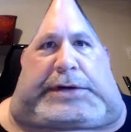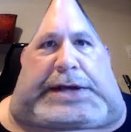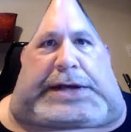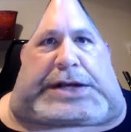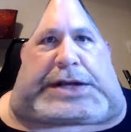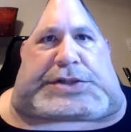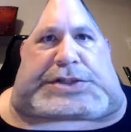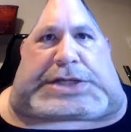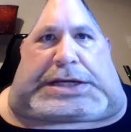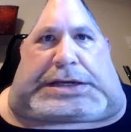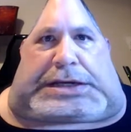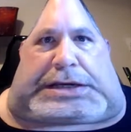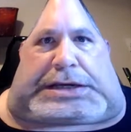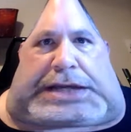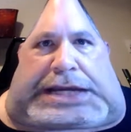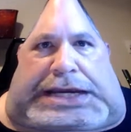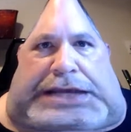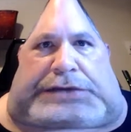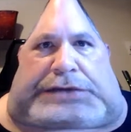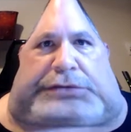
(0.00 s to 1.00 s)
got your
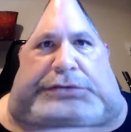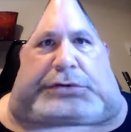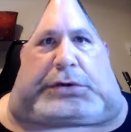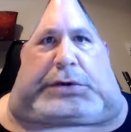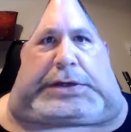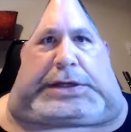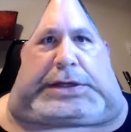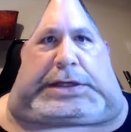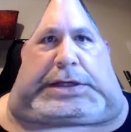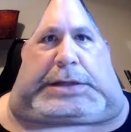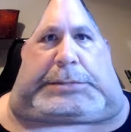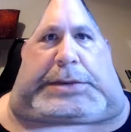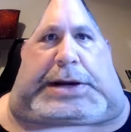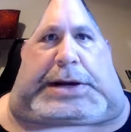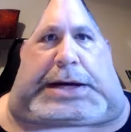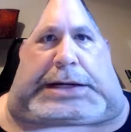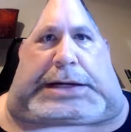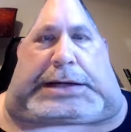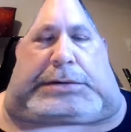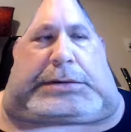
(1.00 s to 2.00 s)
hands all in your
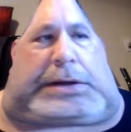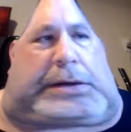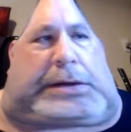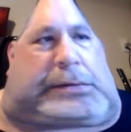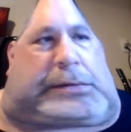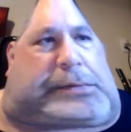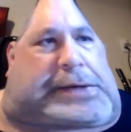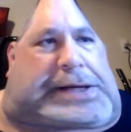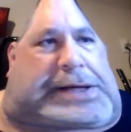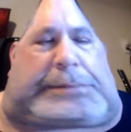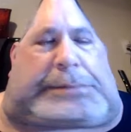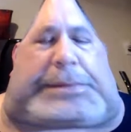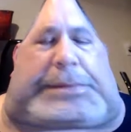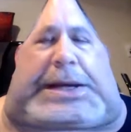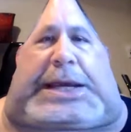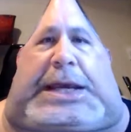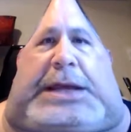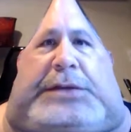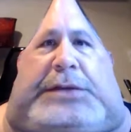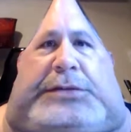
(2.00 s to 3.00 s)
pocket, well,
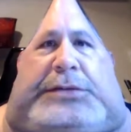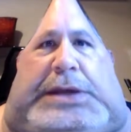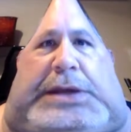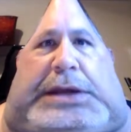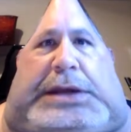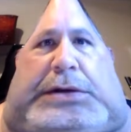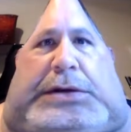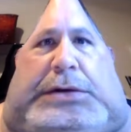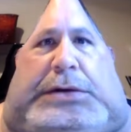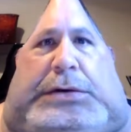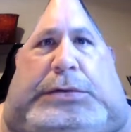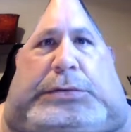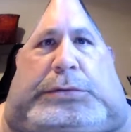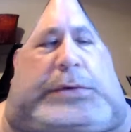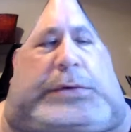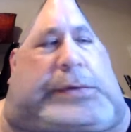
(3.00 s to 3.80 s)
my hands get cold.